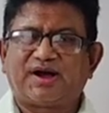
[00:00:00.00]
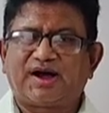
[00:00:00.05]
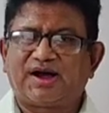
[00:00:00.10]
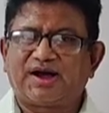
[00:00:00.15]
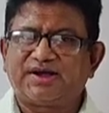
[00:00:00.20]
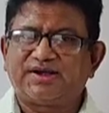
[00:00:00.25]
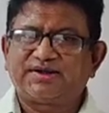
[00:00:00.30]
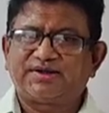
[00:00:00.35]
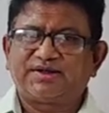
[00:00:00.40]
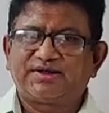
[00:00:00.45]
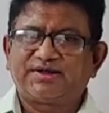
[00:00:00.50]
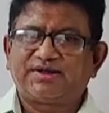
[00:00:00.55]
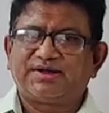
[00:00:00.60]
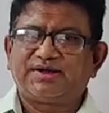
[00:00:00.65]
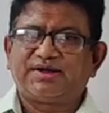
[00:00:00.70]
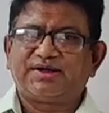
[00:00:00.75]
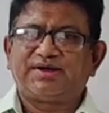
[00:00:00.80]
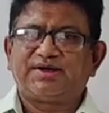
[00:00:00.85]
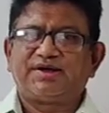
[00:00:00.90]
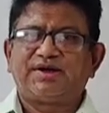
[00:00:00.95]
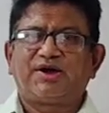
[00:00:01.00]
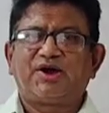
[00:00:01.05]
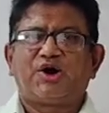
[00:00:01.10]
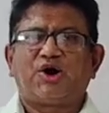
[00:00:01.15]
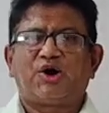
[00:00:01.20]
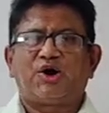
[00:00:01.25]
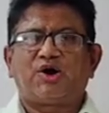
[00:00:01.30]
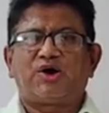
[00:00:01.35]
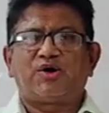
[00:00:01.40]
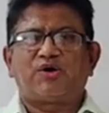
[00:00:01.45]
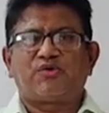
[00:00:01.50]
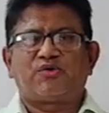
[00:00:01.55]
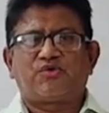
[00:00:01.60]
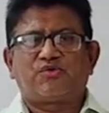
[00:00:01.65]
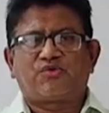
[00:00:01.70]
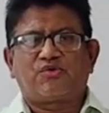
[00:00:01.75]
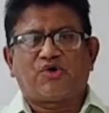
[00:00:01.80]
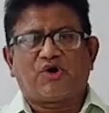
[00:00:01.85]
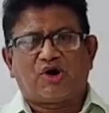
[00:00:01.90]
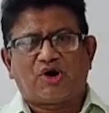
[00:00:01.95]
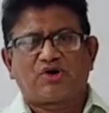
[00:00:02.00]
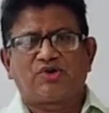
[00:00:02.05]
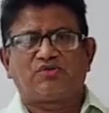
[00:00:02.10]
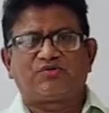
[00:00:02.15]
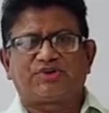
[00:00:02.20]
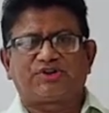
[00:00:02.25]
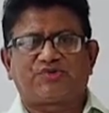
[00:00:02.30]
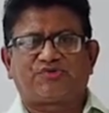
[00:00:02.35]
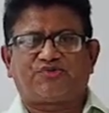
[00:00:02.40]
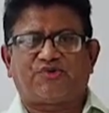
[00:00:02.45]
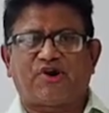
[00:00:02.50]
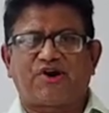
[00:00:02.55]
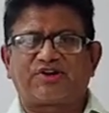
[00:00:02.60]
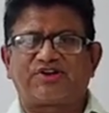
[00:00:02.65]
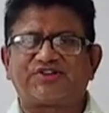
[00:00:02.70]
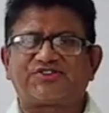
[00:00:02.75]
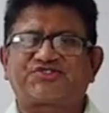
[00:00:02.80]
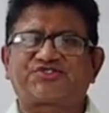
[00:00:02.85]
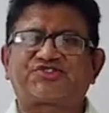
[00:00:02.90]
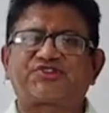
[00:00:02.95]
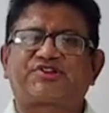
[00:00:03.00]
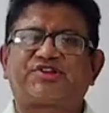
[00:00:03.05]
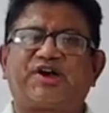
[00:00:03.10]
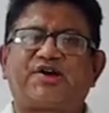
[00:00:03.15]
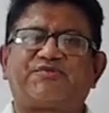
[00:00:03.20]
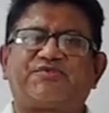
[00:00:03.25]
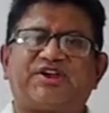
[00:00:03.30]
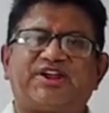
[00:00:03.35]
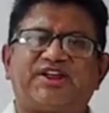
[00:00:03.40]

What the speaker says: And all over the forest, the